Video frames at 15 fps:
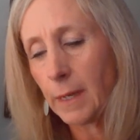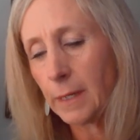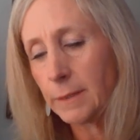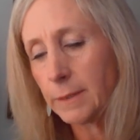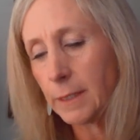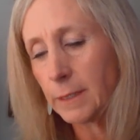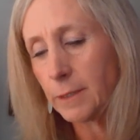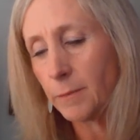I
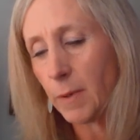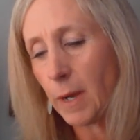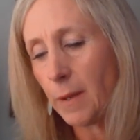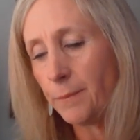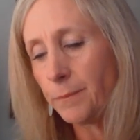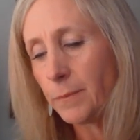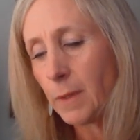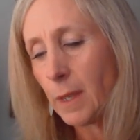said to
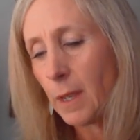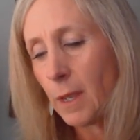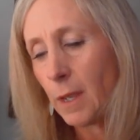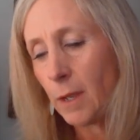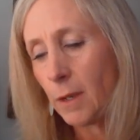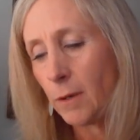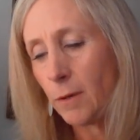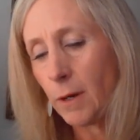Mom,
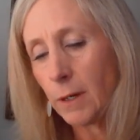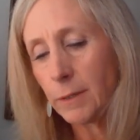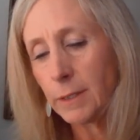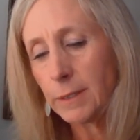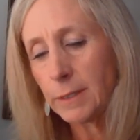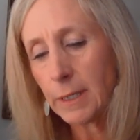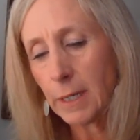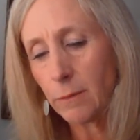who
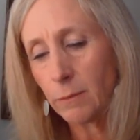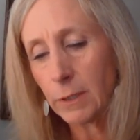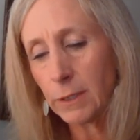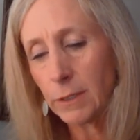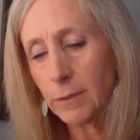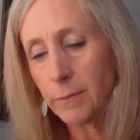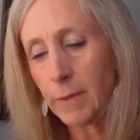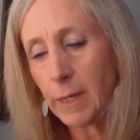hardly said a
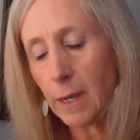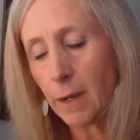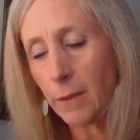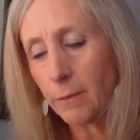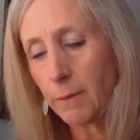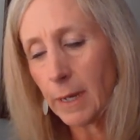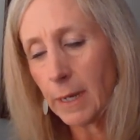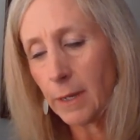word to me
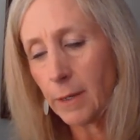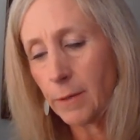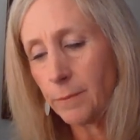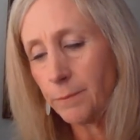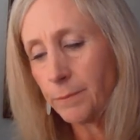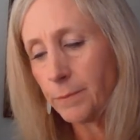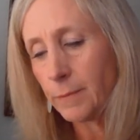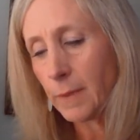all the way
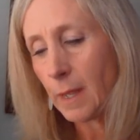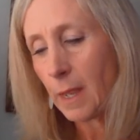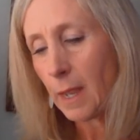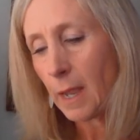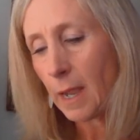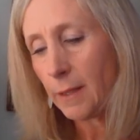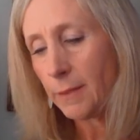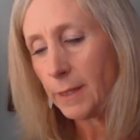home.
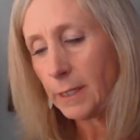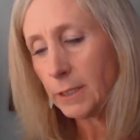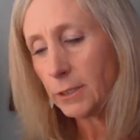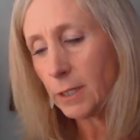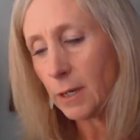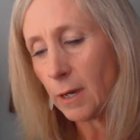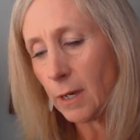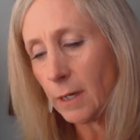I think
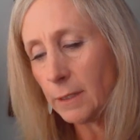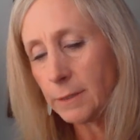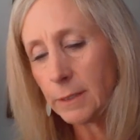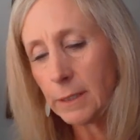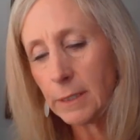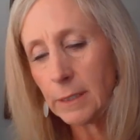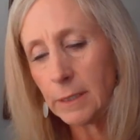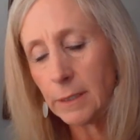she
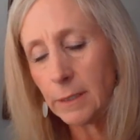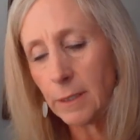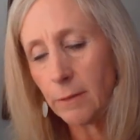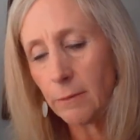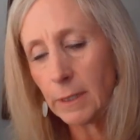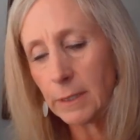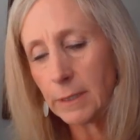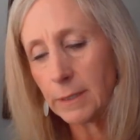honestly didn't know
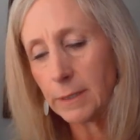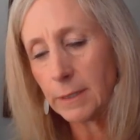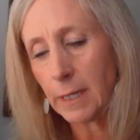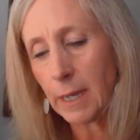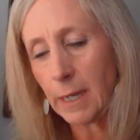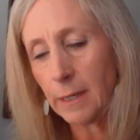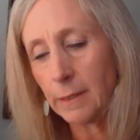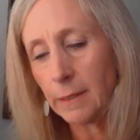what to
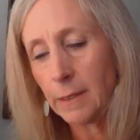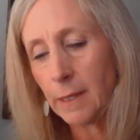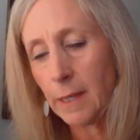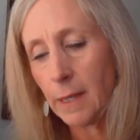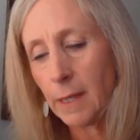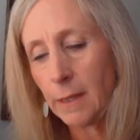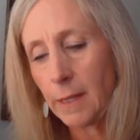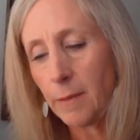say.
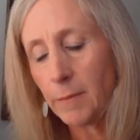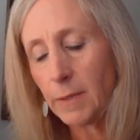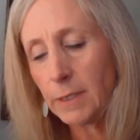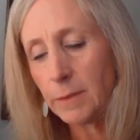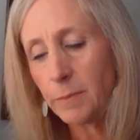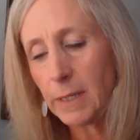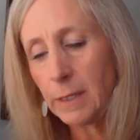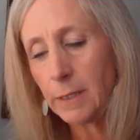"That
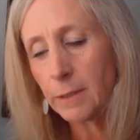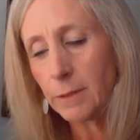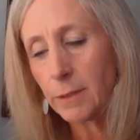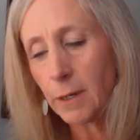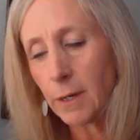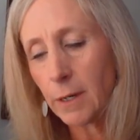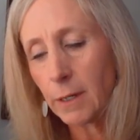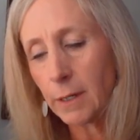must be their
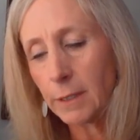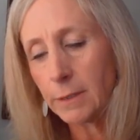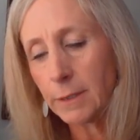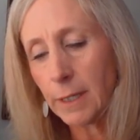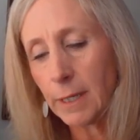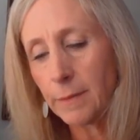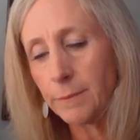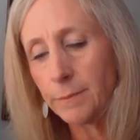dog," I
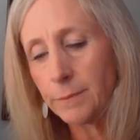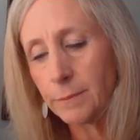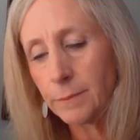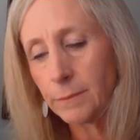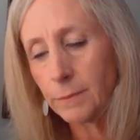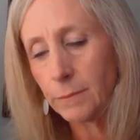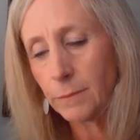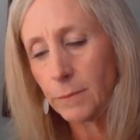said.
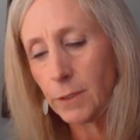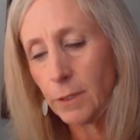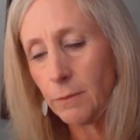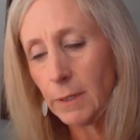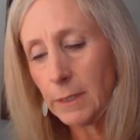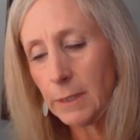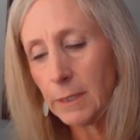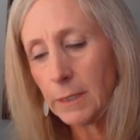"Do you
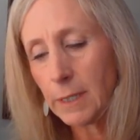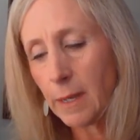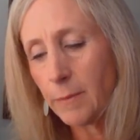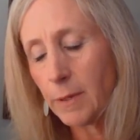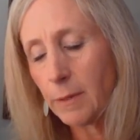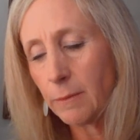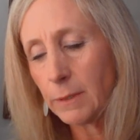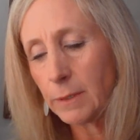want to tell
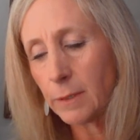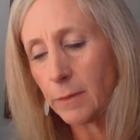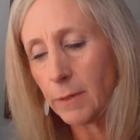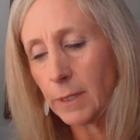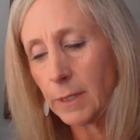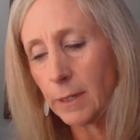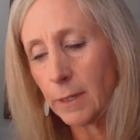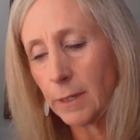me what's
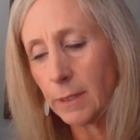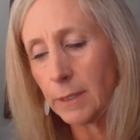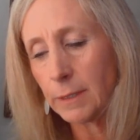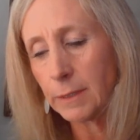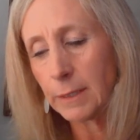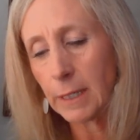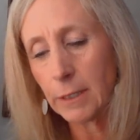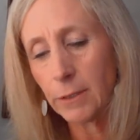going on
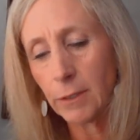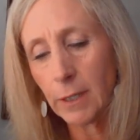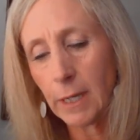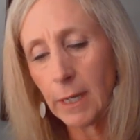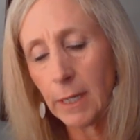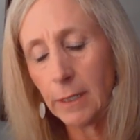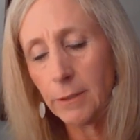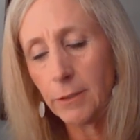inside your
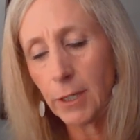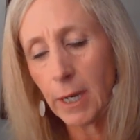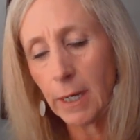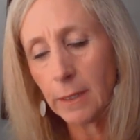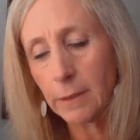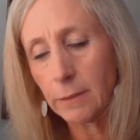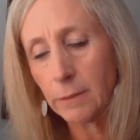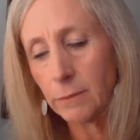head,
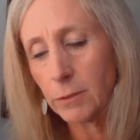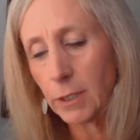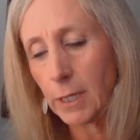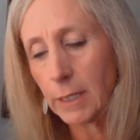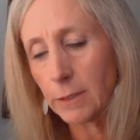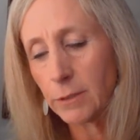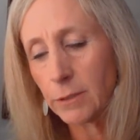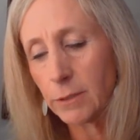Jack?"
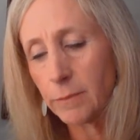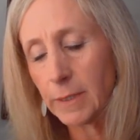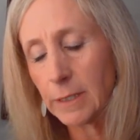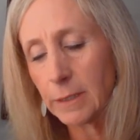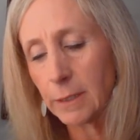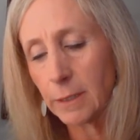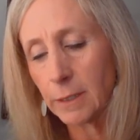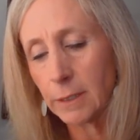She answered me
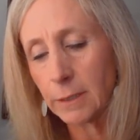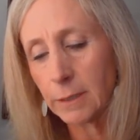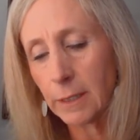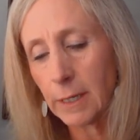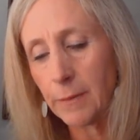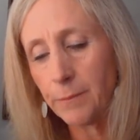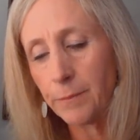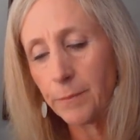seriously.